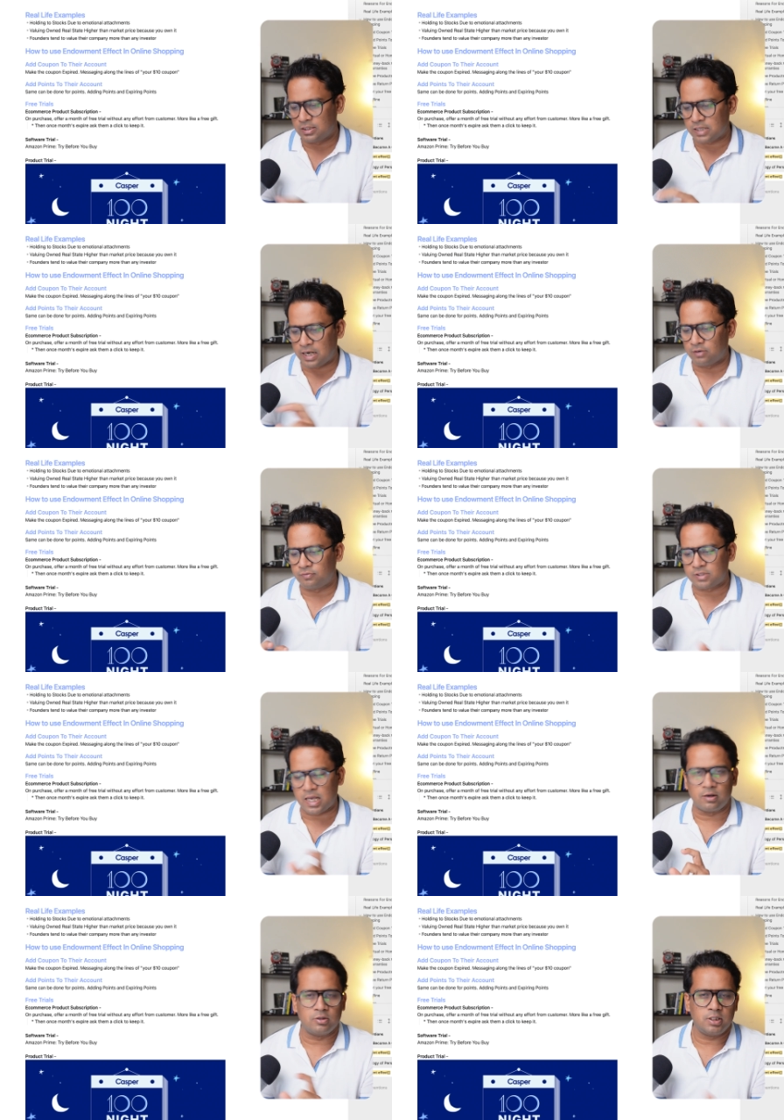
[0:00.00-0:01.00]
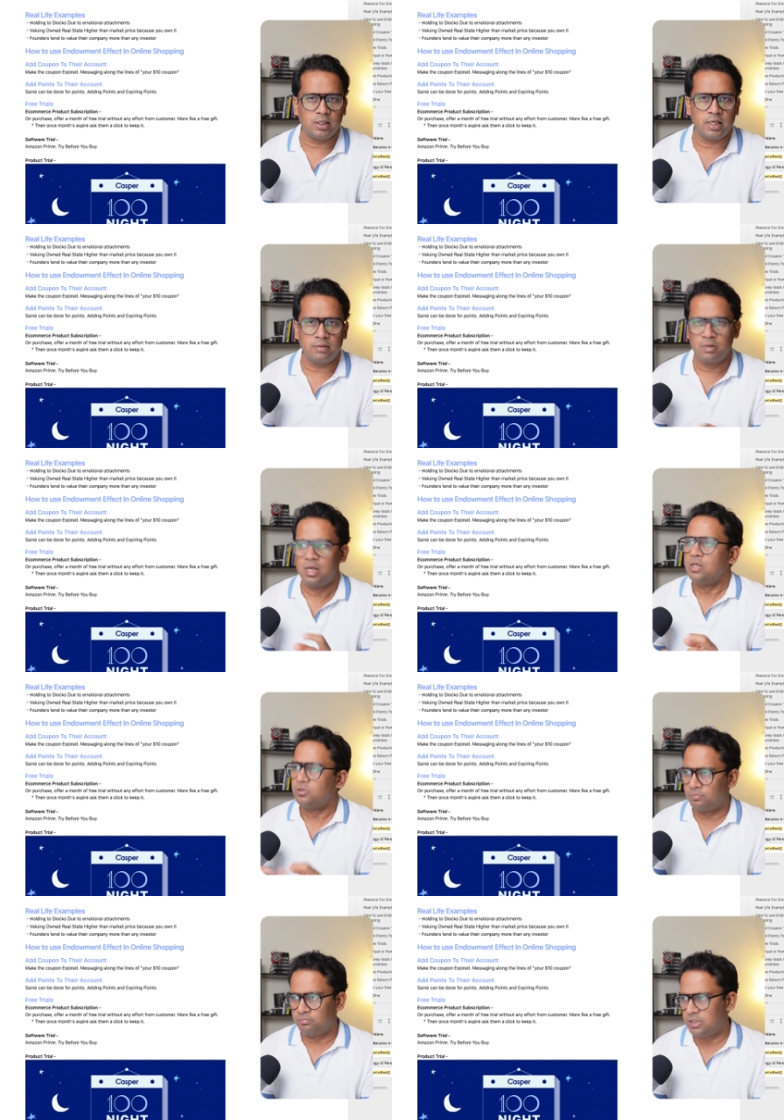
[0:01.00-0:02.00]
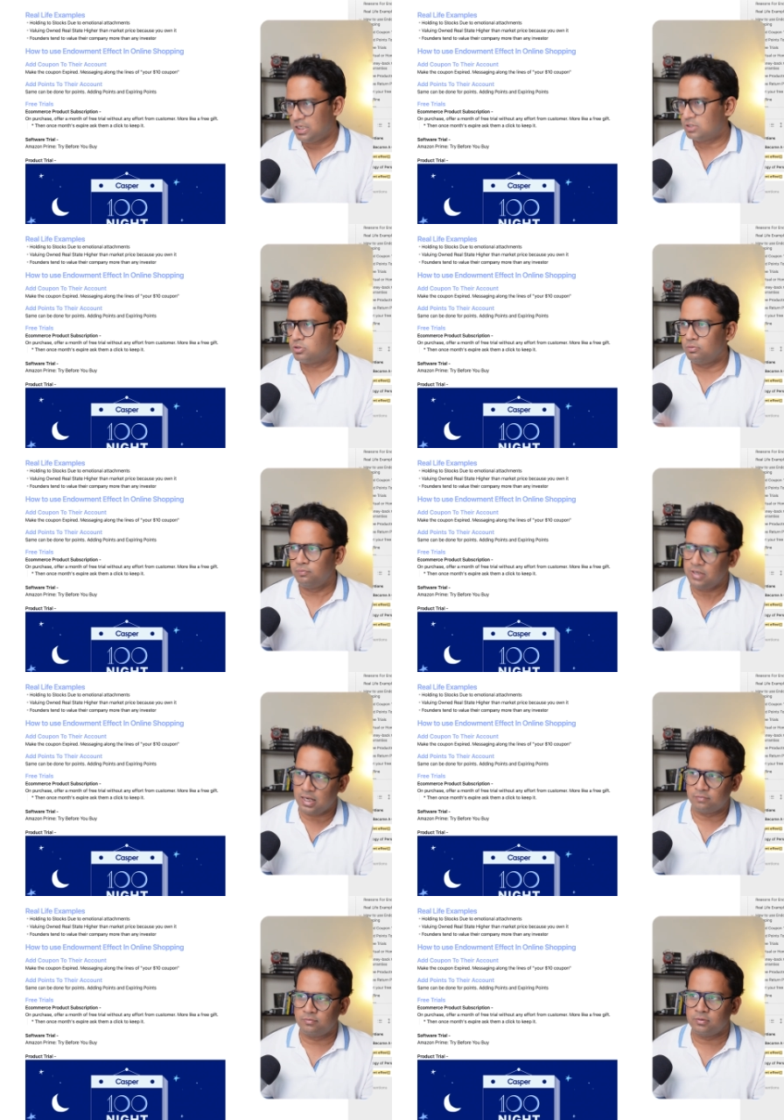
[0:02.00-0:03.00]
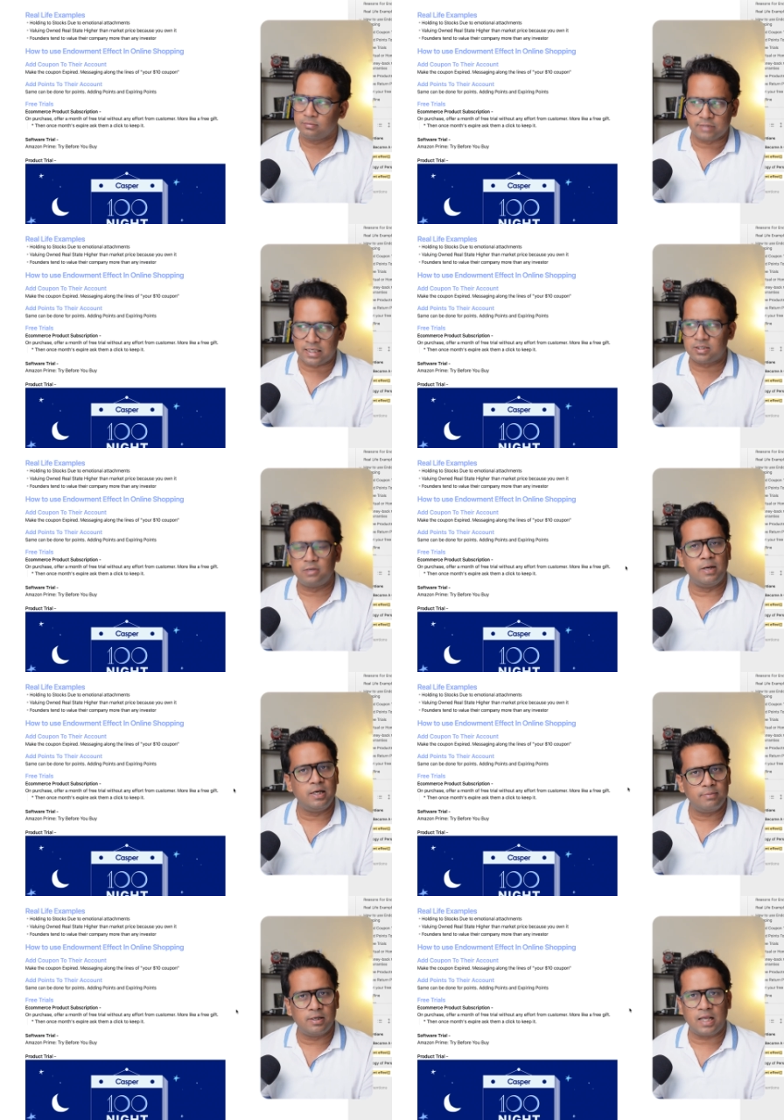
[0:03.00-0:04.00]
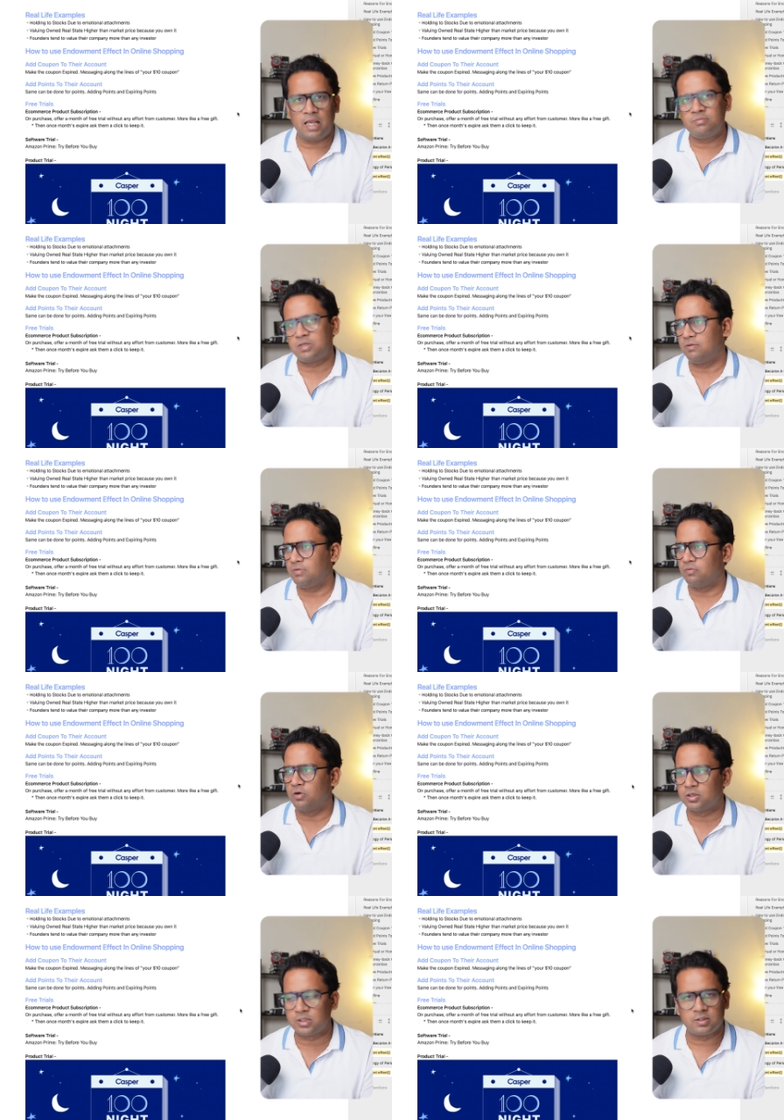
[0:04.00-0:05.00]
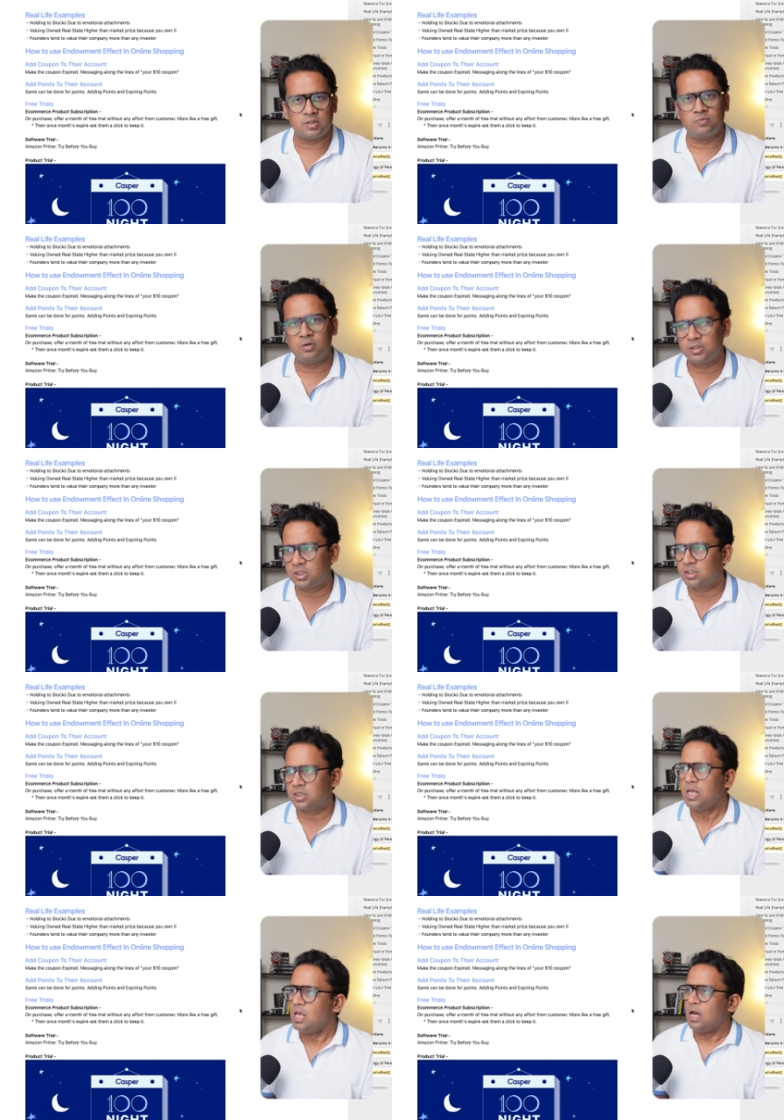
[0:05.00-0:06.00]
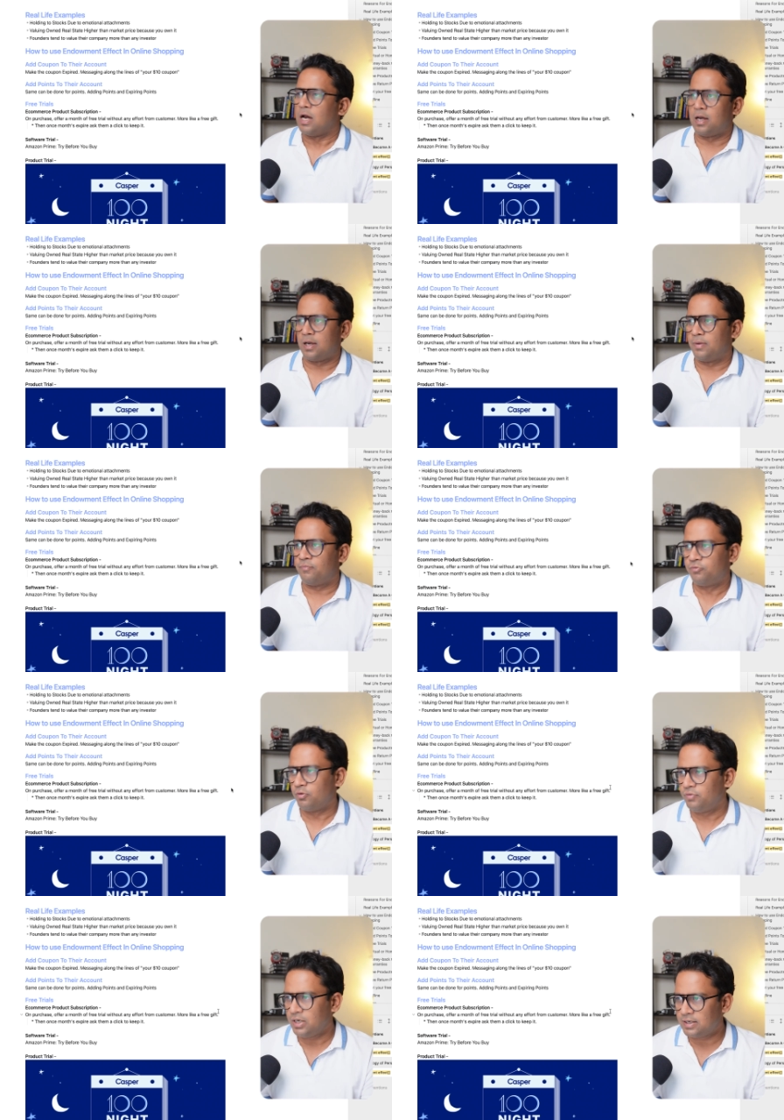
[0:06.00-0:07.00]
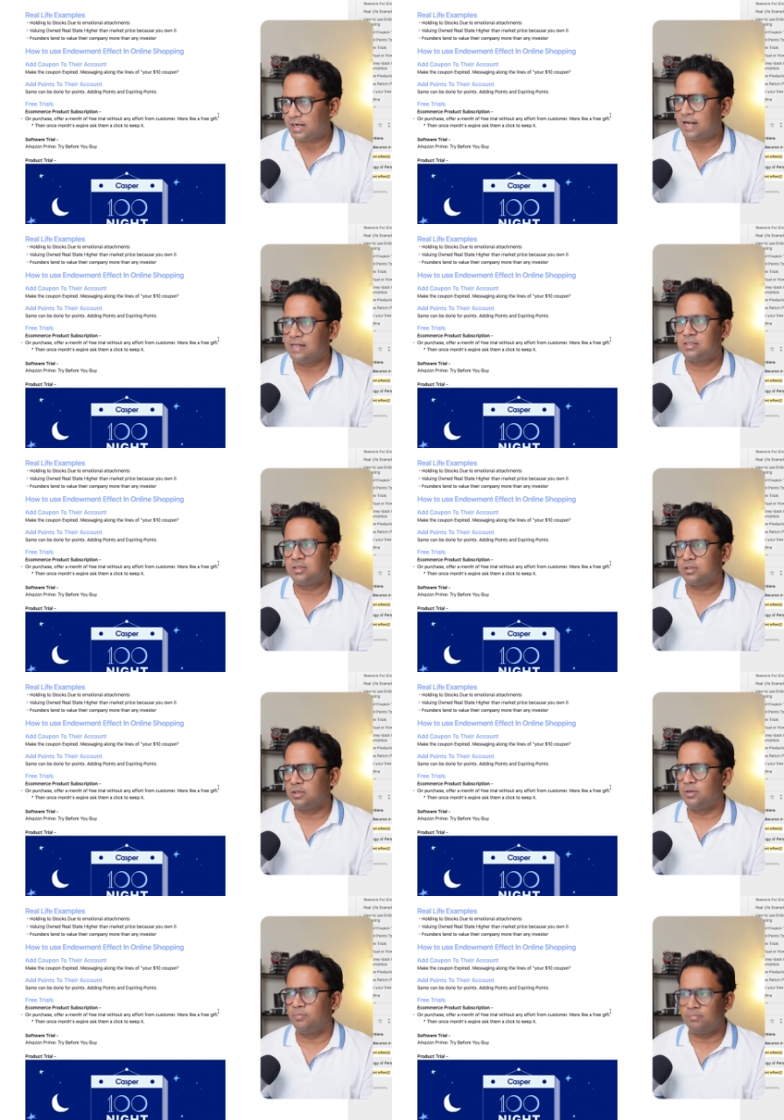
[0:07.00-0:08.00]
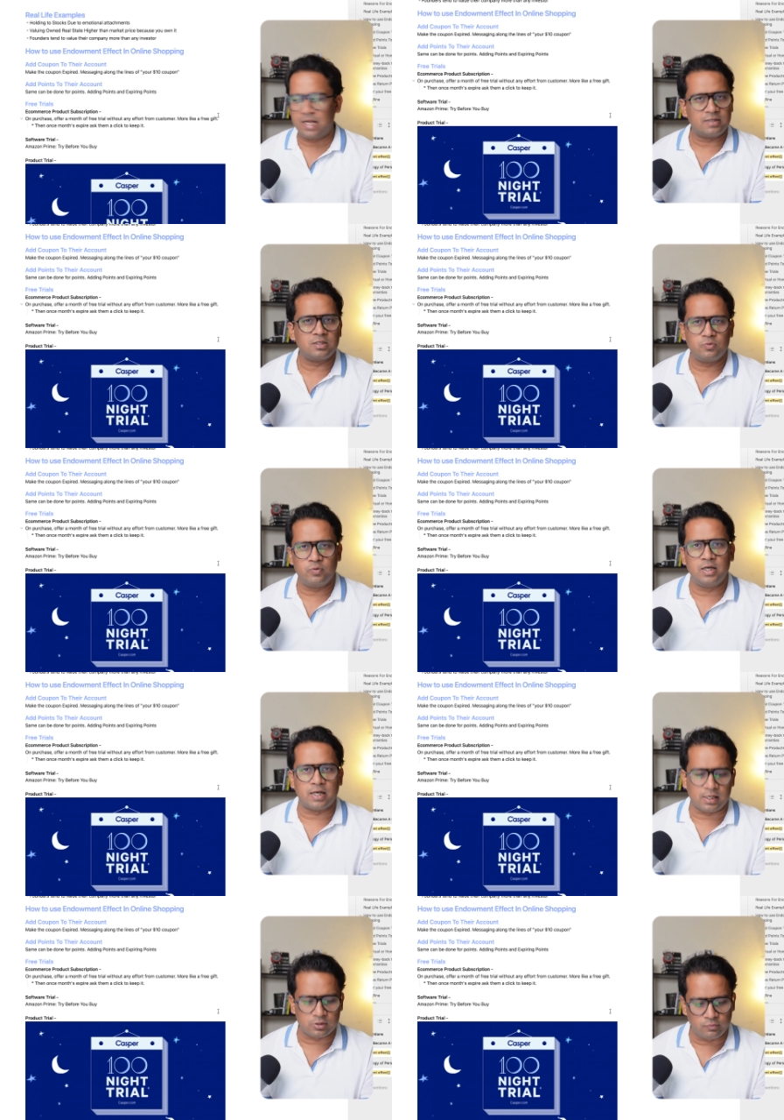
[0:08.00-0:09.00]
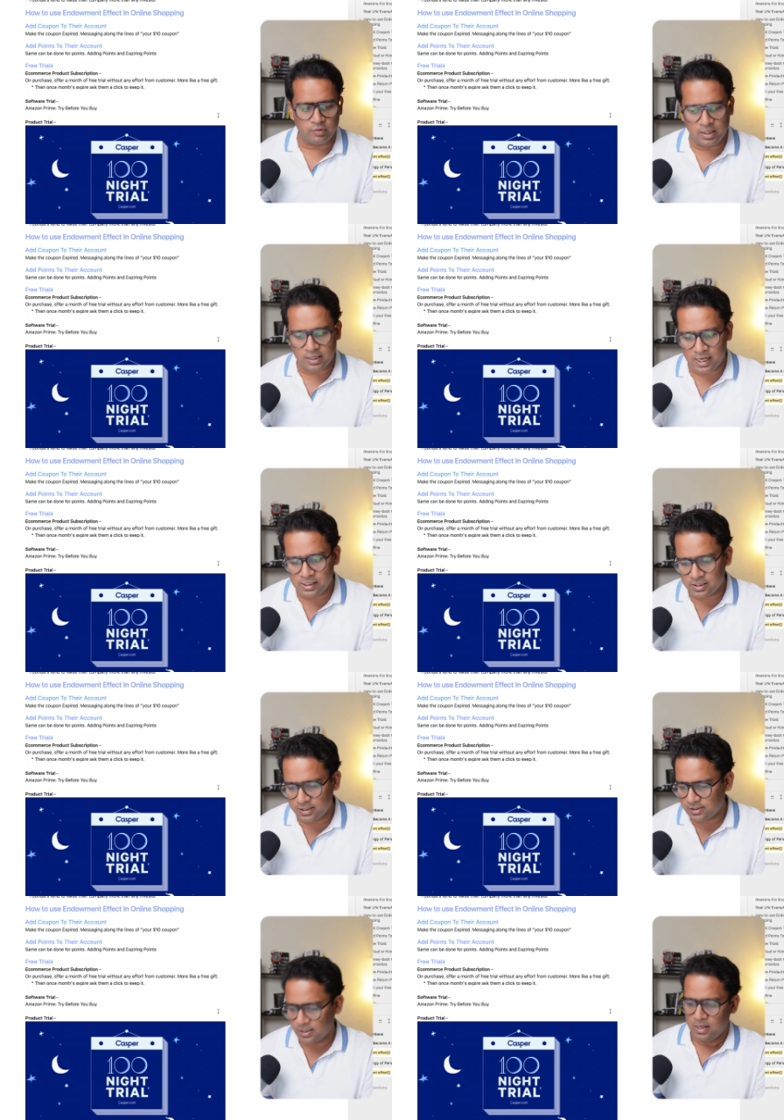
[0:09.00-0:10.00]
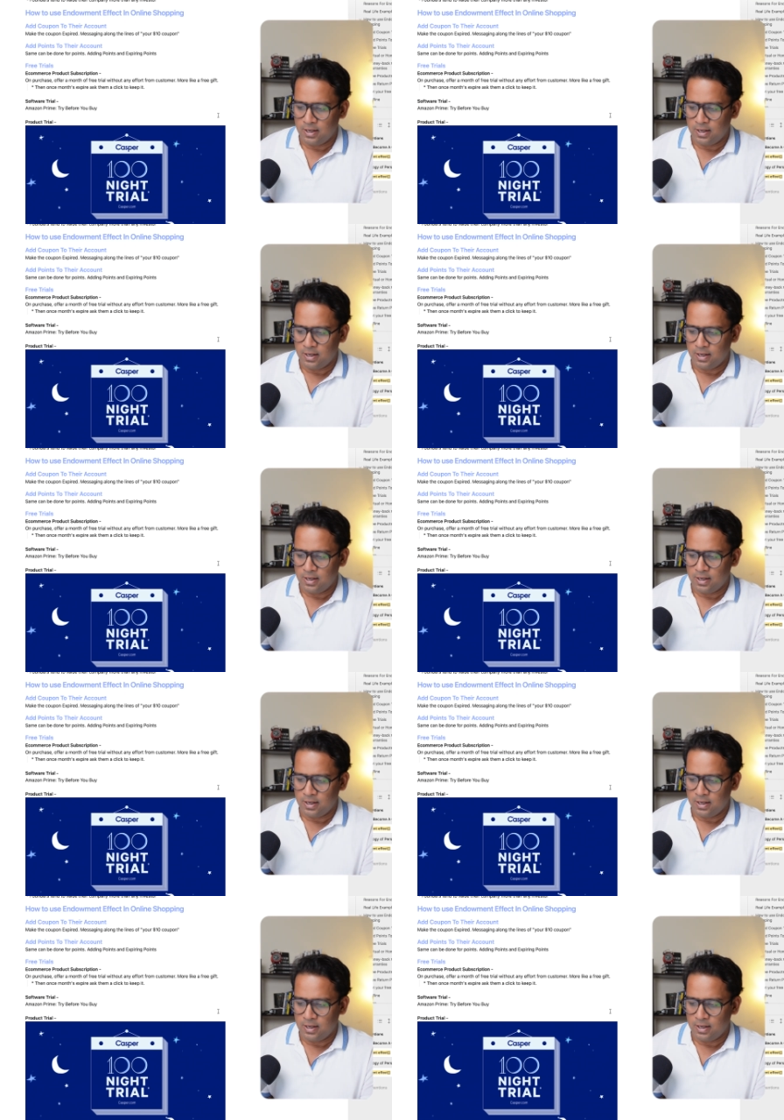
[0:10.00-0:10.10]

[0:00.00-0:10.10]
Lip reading: kind of a psychological game. So these two we have tested multiple times and we have got successful results. For free trials, next is free trials. So free trials is